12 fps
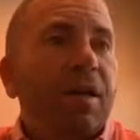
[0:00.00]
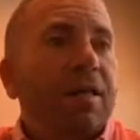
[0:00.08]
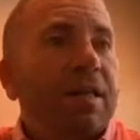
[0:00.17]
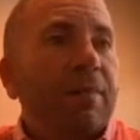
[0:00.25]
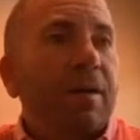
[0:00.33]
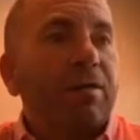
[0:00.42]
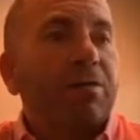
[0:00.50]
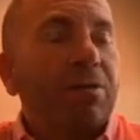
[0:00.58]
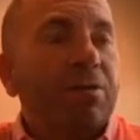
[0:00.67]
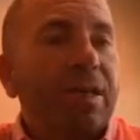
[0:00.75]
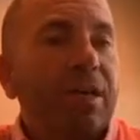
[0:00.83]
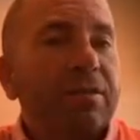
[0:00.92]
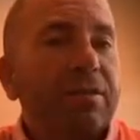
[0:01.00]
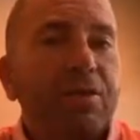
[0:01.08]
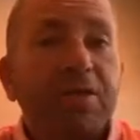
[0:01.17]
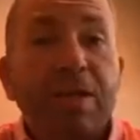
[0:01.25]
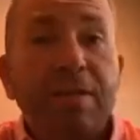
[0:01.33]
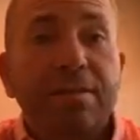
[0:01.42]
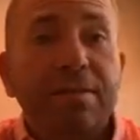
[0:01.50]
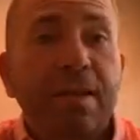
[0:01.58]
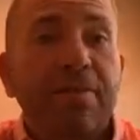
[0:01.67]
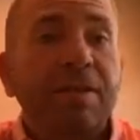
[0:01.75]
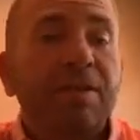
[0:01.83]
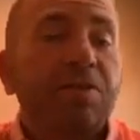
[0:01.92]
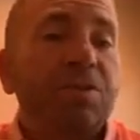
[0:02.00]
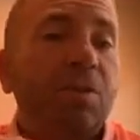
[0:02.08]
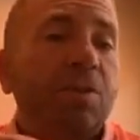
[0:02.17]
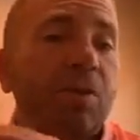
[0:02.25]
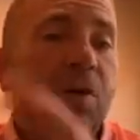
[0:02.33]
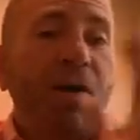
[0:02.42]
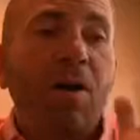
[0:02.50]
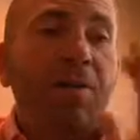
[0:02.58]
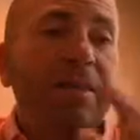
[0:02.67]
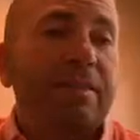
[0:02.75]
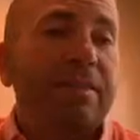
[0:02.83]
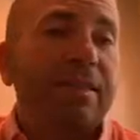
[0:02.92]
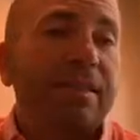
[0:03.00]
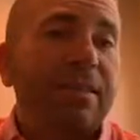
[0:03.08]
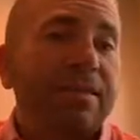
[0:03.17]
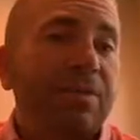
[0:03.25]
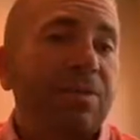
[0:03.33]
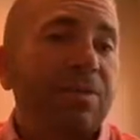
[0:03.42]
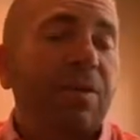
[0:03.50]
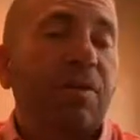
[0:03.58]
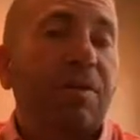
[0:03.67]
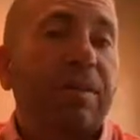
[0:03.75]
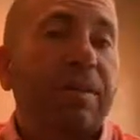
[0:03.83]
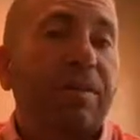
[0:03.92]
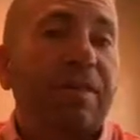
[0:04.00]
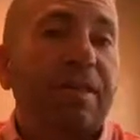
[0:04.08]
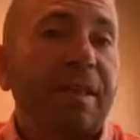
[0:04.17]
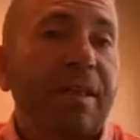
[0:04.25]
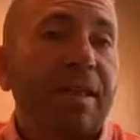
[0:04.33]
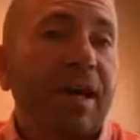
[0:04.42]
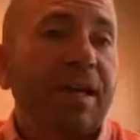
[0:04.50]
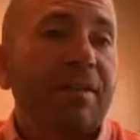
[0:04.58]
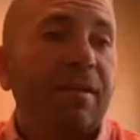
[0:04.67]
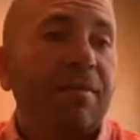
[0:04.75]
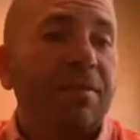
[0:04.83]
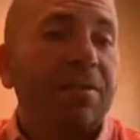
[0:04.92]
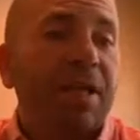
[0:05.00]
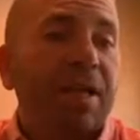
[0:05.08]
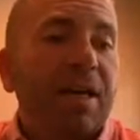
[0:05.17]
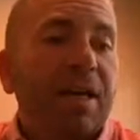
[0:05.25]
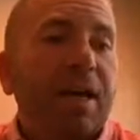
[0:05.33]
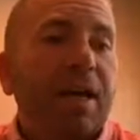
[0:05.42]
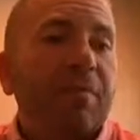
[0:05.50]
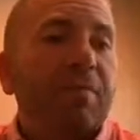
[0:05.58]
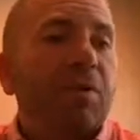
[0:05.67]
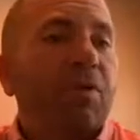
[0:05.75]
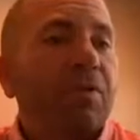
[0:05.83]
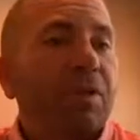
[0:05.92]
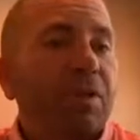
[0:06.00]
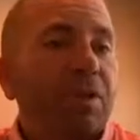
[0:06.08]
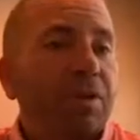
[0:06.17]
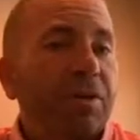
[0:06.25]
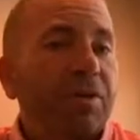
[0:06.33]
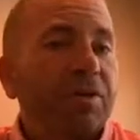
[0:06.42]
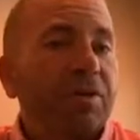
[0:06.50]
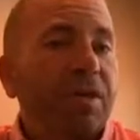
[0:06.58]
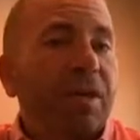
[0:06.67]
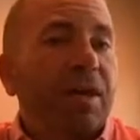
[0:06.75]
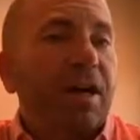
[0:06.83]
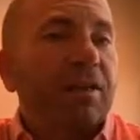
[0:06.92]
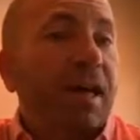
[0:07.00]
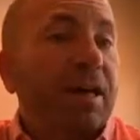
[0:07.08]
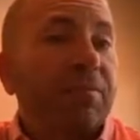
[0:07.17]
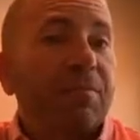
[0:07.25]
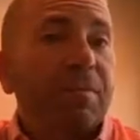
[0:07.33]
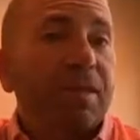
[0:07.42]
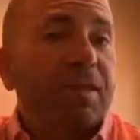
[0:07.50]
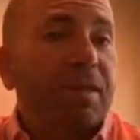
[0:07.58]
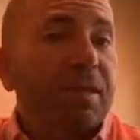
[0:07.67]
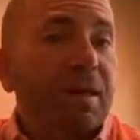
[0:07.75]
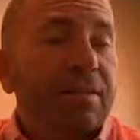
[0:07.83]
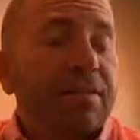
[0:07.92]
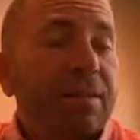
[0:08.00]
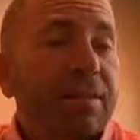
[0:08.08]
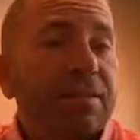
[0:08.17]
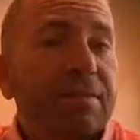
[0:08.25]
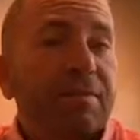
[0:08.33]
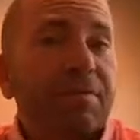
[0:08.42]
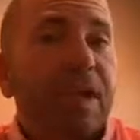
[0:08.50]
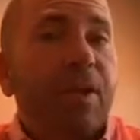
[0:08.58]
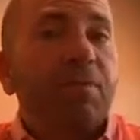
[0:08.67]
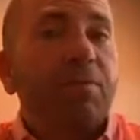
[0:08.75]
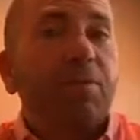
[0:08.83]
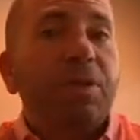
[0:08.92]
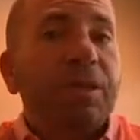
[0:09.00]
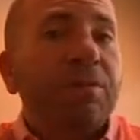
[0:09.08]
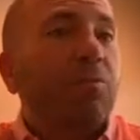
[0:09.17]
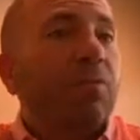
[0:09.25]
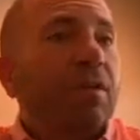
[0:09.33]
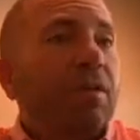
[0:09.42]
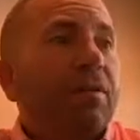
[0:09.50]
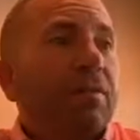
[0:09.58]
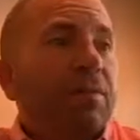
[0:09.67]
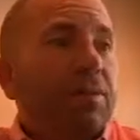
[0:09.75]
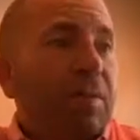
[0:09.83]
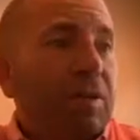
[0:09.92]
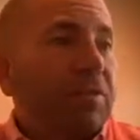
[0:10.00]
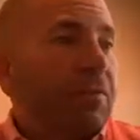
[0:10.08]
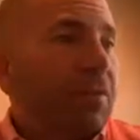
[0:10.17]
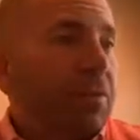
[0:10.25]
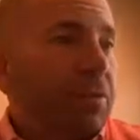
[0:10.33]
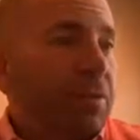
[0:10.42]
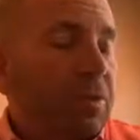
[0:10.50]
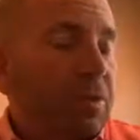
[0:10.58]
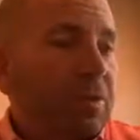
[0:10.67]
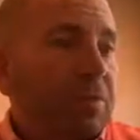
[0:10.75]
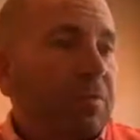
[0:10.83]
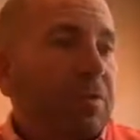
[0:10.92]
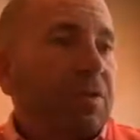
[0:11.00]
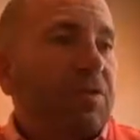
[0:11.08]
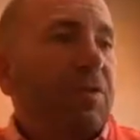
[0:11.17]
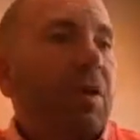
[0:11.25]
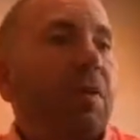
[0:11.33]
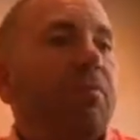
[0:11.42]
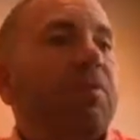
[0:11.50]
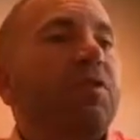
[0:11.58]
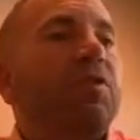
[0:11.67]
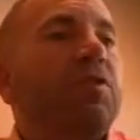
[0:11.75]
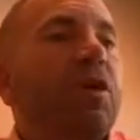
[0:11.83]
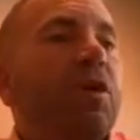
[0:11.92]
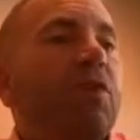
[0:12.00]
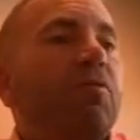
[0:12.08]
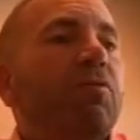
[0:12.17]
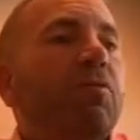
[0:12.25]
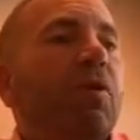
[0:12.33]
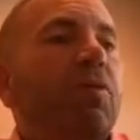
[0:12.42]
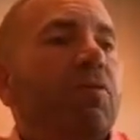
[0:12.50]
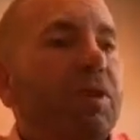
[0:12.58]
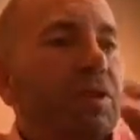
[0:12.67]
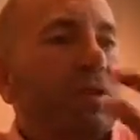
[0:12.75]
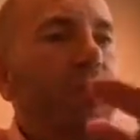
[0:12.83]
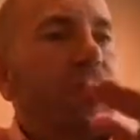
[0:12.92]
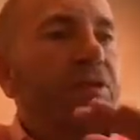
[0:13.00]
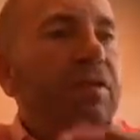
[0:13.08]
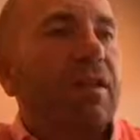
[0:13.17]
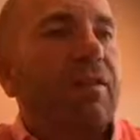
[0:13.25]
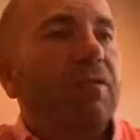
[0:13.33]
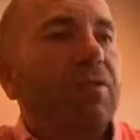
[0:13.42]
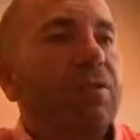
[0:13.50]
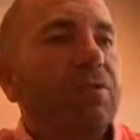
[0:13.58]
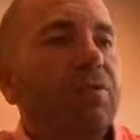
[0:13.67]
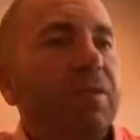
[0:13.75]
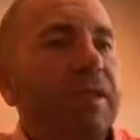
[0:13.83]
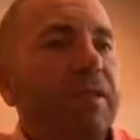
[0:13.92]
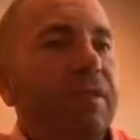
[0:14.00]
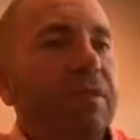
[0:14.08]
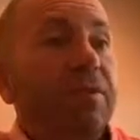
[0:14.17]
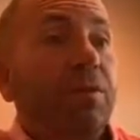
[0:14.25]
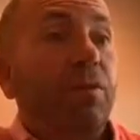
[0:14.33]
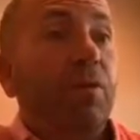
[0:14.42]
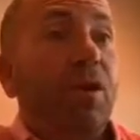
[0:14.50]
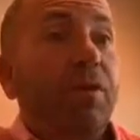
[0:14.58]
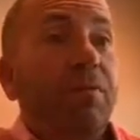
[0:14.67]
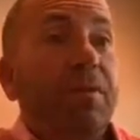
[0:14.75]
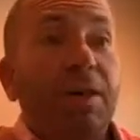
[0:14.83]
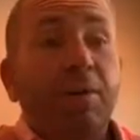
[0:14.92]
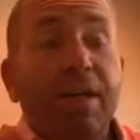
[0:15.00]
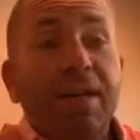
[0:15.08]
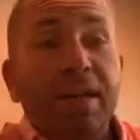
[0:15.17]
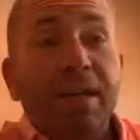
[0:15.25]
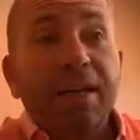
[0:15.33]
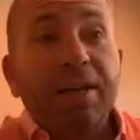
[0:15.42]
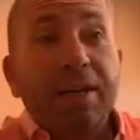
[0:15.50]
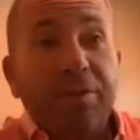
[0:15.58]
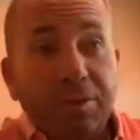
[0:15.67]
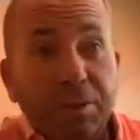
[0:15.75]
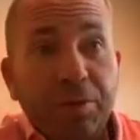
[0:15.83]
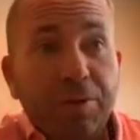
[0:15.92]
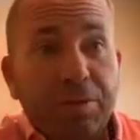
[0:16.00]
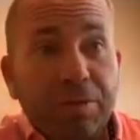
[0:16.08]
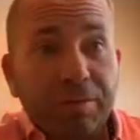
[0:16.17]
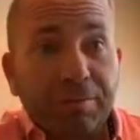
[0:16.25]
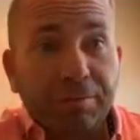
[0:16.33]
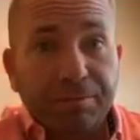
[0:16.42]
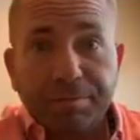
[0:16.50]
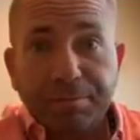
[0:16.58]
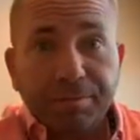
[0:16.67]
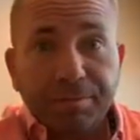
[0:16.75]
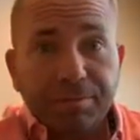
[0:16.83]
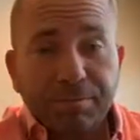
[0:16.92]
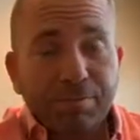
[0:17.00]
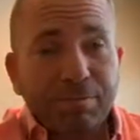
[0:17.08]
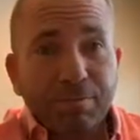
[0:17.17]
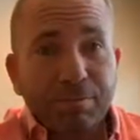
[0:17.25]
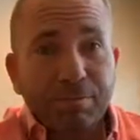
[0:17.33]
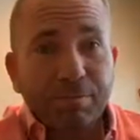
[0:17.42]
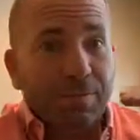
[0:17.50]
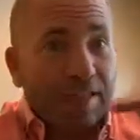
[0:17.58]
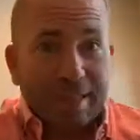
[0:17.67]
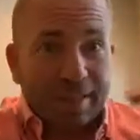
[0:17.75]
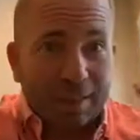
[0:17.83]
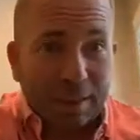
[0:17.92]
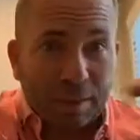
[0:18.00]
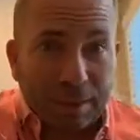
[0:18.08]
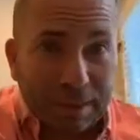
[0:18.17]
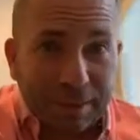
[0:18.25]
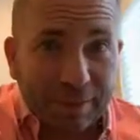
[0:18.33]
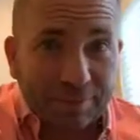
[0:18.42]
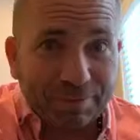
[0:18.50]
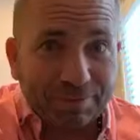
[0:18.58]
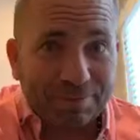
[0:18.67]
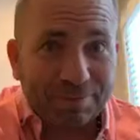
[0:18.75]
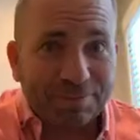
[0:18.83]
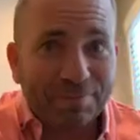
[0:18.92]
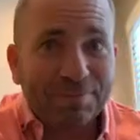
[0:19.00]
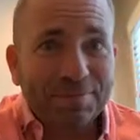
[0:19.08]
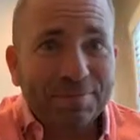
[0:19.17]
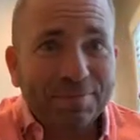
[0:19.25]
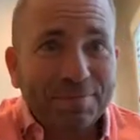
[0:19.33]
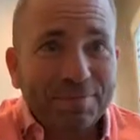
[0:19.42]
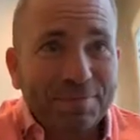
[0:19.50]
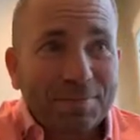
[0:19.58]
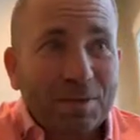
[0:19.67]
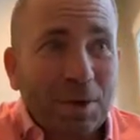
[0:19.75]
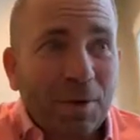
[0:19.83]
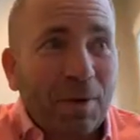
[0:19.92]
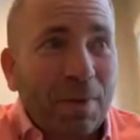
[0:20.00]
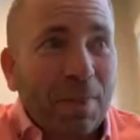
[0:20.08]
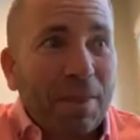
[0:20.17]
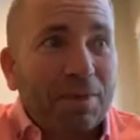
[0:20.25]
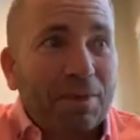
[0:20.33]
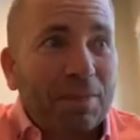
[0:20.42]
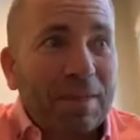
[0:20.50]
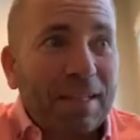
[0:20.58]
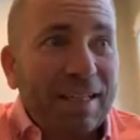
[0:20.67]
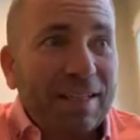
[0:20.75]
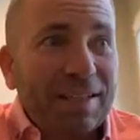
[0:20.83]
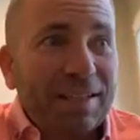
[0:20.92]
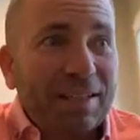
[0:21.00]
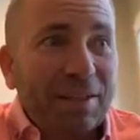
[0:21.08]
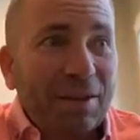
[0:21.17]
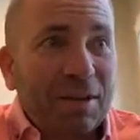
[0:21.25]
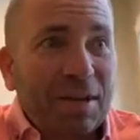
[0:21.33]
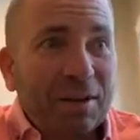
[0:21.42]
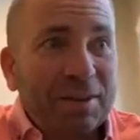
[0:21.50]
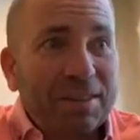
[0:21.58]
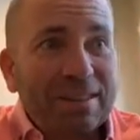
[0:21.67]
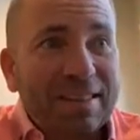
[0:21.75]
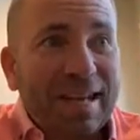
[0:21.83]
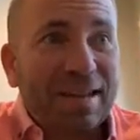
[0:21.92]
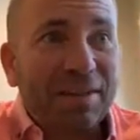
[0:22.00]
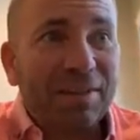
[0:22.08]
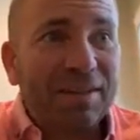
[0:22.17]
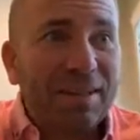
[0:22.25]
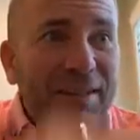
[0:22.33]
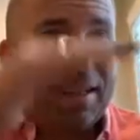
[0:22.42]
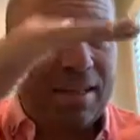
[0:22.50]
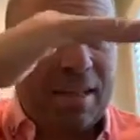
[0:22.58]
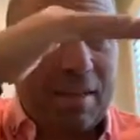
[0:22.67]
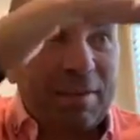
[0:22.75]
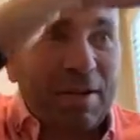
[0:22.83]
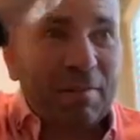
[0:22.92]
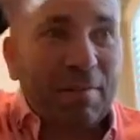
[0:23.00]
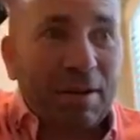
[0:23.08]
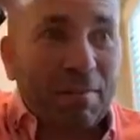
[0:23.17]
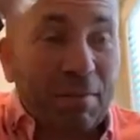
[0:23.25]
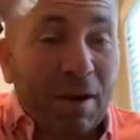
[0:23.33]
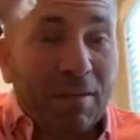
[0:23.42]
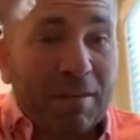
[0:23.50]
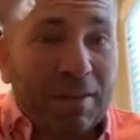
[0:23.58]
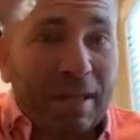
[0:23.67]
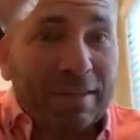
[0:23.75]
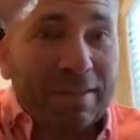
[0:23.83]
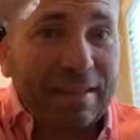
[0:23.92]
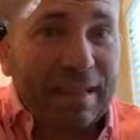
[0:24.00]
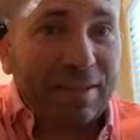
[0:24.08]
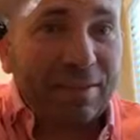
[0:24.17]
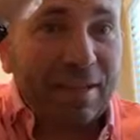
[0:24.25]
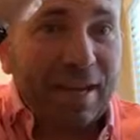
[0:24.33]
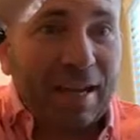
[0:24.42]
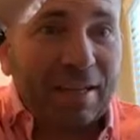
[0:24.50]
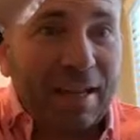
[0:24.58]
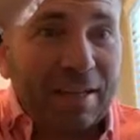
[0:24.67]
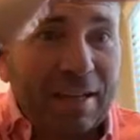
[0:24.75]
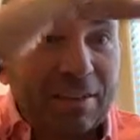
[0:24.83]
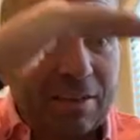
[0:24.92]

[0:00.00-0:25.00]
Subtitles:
came out in 2007 and showed all these cities in the Chicagoland area that had high levels. But over the years, a lot of the cities have now put in special filter systems to help reduce the levels of radium that's in the water. By the way, they've reduced it. They didn't eliminate it. So to me, here's the standard. They may have been above that standard, and then they